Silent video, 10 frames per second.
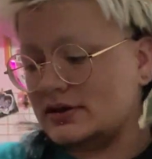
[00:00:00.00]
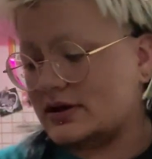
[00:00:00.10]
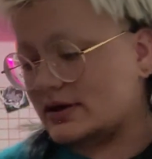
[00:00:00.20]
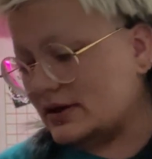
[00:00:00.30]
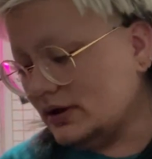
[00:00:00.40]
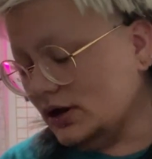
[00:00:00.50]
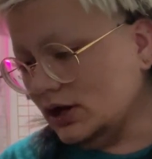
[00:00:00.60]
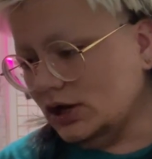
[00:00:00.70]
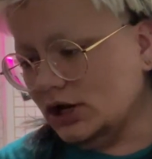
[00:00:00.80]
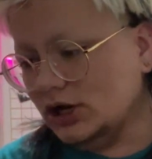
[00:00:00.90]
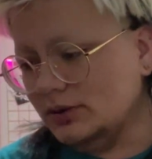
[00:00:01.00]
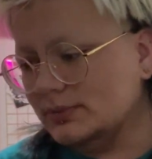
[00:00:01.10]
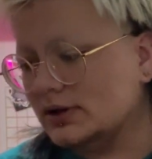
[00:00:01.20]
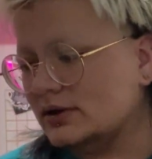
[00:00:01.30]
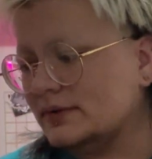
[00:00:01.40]

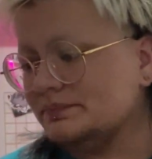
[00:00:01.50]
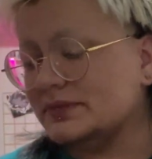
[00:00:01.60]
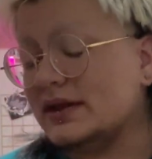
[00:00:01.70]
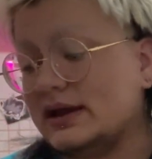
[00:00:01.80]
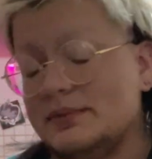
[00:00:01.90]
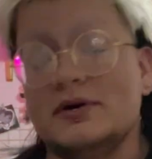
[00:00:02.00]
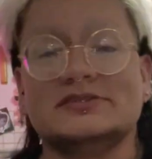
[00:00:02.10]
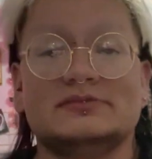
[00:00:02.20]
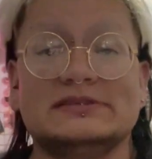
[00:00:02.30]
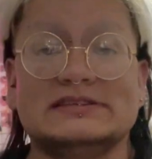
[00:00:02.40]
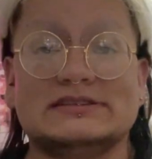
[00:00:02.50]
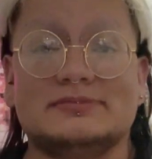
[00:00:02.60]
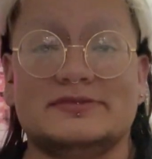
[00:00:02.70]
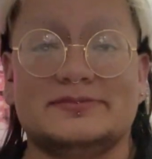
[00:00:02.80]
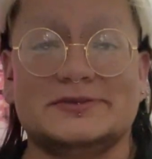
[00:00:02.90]
I'm also missing
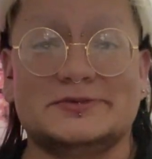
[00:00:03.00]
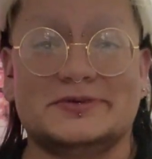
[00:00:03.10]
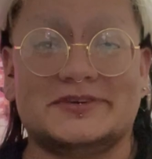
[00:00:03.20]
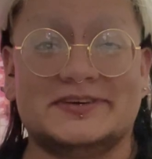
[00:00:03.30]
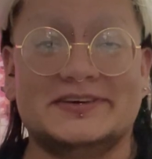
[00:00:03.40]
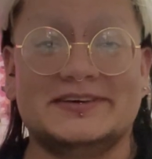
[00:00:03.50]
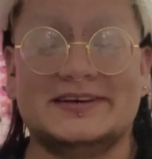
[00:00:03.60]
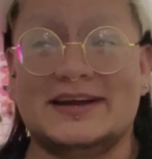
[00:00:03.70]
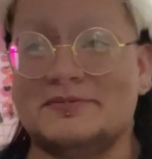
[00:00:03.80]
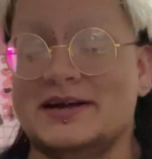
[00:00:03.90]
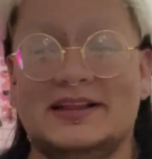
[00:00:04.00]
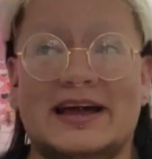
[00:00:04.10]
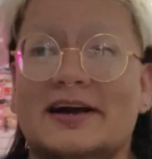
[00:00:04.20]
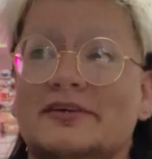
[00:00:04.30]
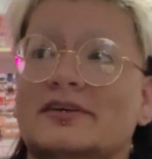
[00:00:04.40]
something from this order. I'm a
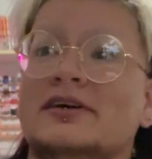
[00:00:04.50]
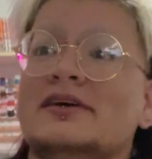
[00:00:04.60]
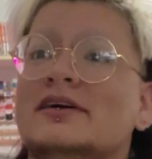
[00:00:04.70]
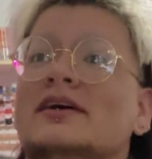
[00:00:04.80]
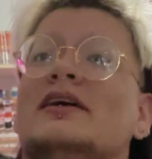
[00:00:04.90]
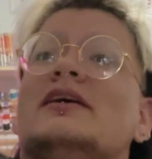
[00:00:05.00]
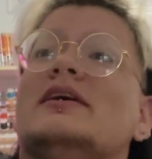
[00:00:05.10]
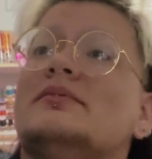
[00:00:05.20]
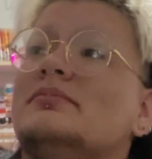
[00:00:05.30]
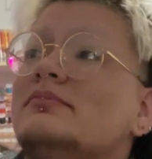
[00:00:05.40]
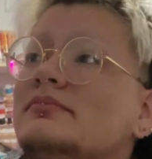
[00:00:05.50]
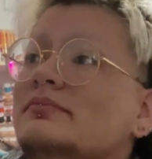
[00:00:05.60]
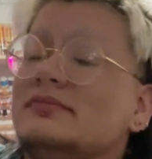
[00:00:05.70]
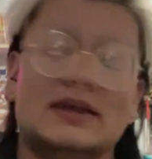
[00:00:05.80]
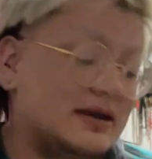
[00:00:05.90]
clown.
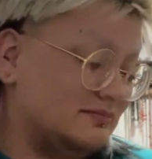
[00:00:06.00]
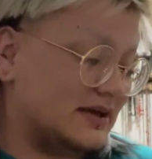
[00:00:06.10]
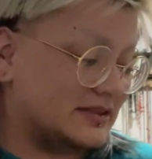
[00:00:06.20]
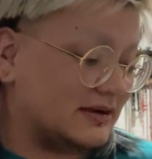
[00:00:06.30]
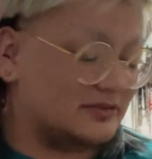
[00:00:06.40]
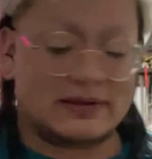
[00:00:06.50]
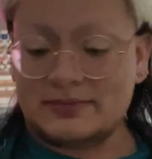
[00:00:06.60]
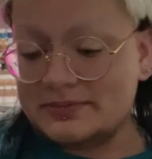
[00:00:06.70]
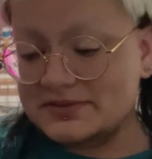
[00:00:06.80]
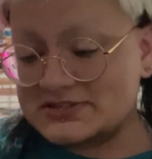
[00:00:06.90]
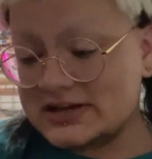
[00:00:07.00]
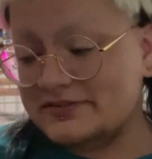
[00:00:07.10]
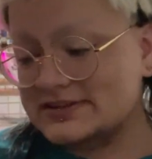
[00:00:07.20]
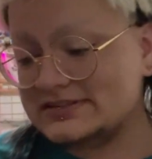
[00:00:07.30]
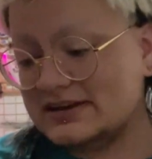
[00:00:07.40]
Yeah, I thought it was maybe up on the shelf,
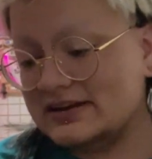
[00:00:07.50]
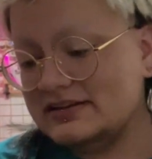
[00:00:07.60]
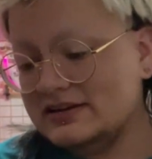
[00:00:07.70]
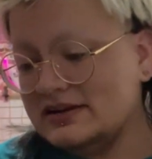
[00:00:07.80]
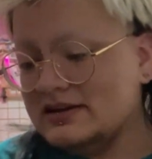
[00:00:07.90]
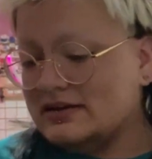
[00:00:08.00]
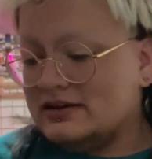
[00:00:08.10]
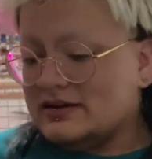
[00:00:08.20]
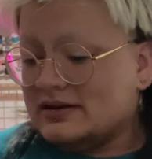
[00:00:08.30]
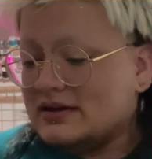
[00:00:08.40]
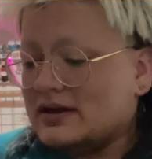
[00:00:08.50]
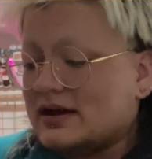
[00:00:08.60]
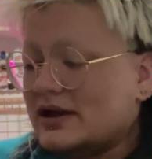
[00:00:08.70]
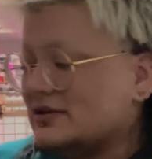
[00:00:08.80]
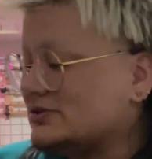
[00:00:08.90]
and it's not.
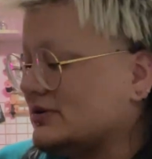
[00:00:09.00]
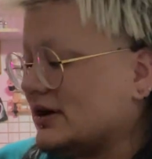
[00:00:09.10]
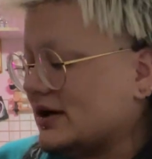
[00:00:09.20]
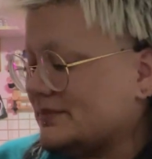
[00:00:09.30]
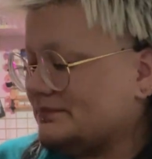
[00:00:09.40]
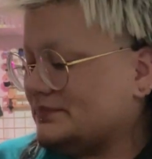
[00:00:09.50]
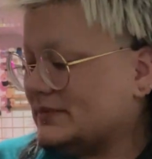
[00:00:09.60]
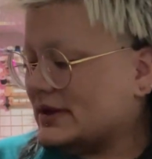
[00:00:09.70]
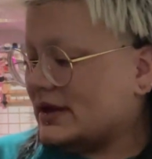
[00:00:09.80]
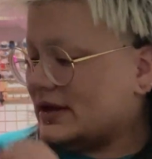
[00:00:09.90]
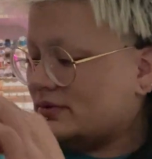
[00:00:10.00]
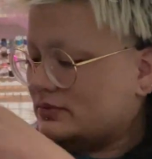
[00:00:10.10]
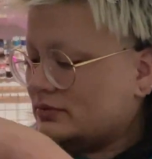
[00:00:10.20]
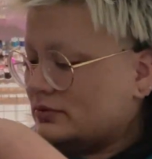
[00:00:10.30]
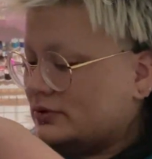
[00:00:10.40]
I also got
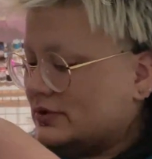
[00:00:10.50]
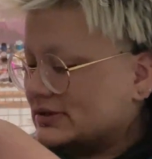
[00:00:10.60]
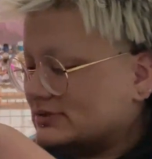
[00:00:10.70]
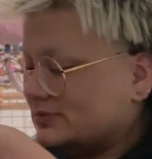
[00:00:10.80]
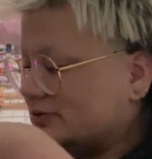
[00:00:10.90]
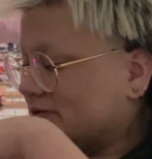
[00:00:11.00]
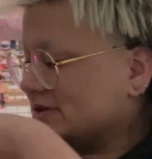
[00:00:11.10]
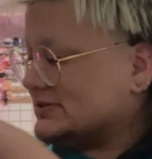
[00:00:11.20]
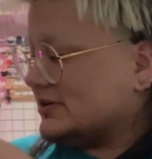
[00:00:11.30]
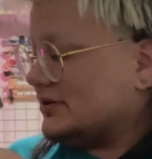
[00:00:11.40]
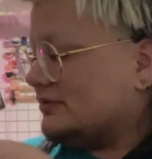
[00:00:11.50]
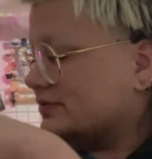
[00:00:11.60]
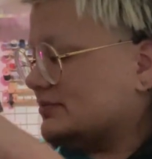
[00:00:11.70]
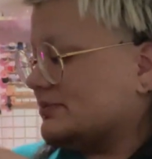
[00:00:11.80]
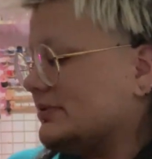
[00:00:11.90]
you got some cooties on you
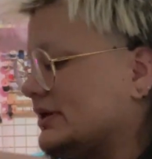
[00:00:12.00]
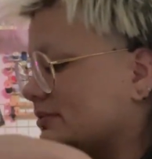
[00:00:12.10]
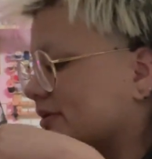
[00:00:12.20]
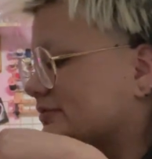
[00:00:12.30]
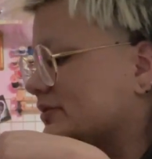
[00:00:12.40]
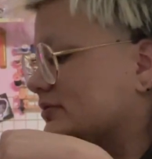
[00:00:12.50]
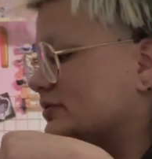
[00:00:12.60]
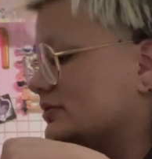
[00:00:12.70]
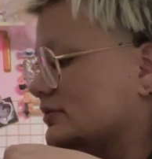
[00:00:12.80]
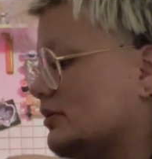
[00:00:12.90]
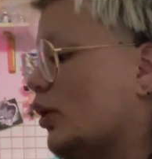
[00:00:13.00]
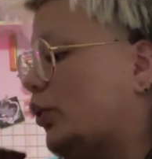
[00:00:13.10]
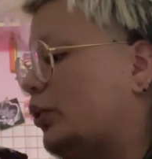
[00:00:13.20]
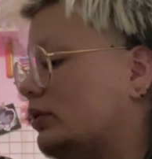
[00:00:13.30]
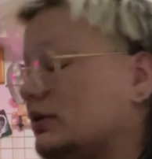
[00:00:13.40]
from the plant above you.
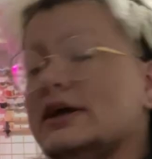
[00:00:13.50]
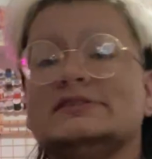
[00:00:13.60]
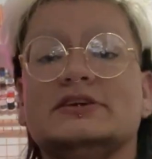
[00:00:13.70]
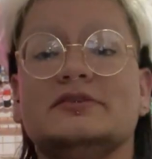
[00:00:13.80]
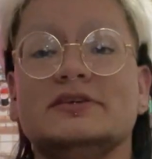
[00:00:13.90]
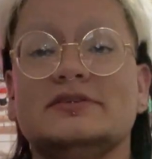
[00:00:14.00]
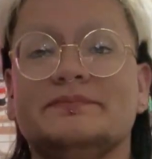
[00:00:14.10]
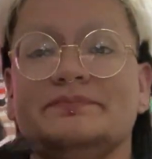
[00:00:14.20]
Lots of cooties.